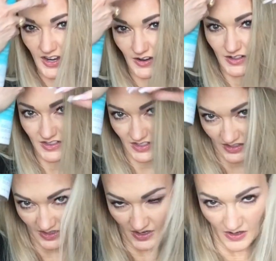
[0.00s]
hair is
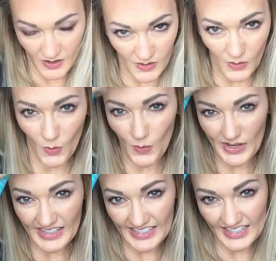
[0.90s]

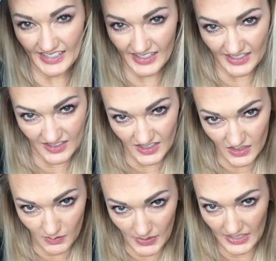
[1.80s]
oily and needs
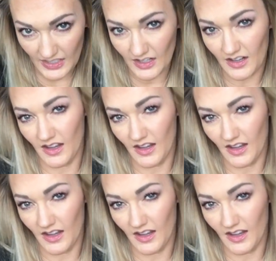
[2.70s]
to be,